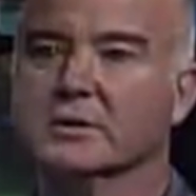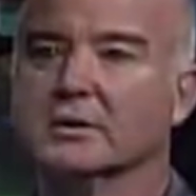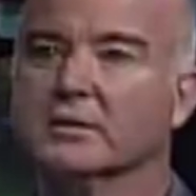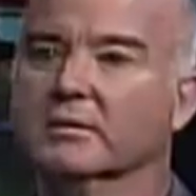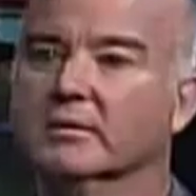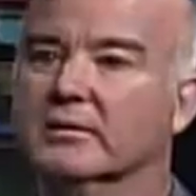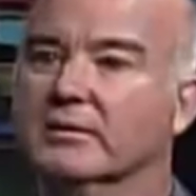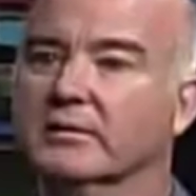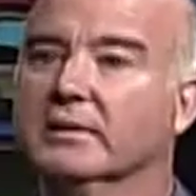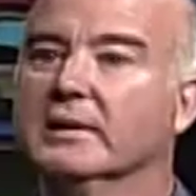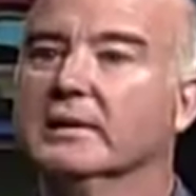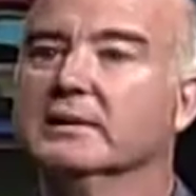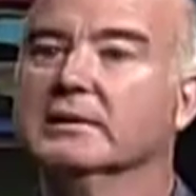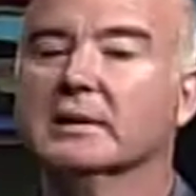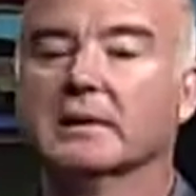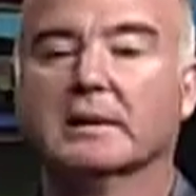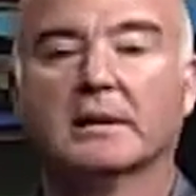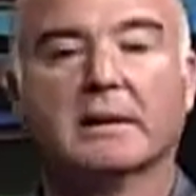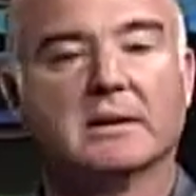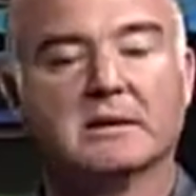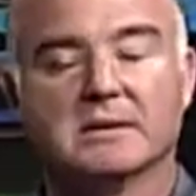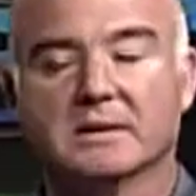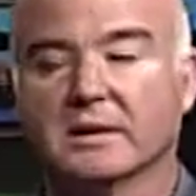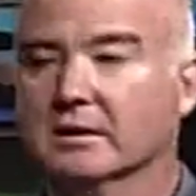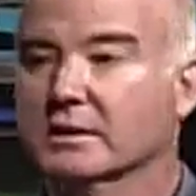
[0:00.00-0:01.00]
and feel it, and I
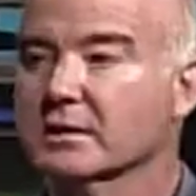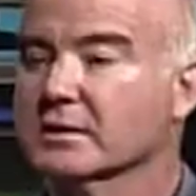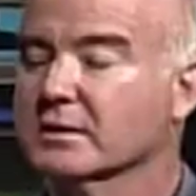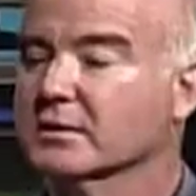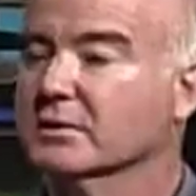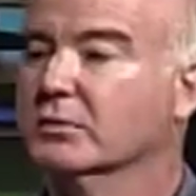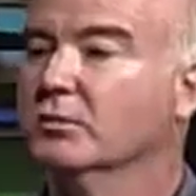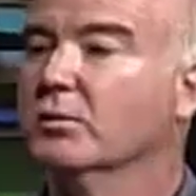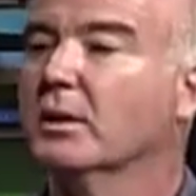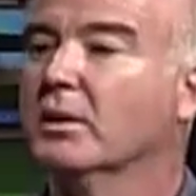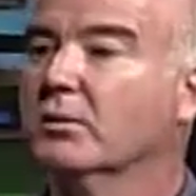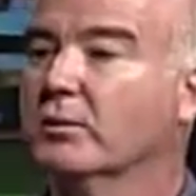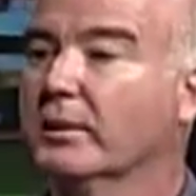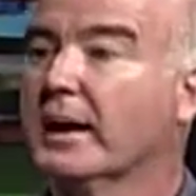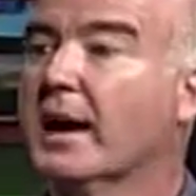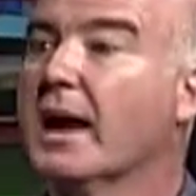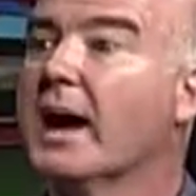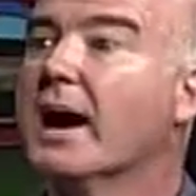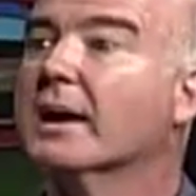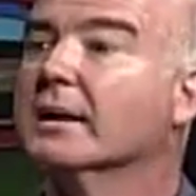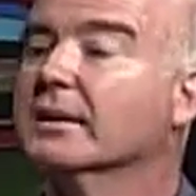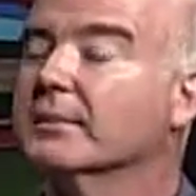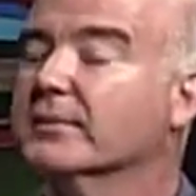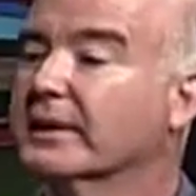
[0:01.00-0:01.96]
say, this is what we had in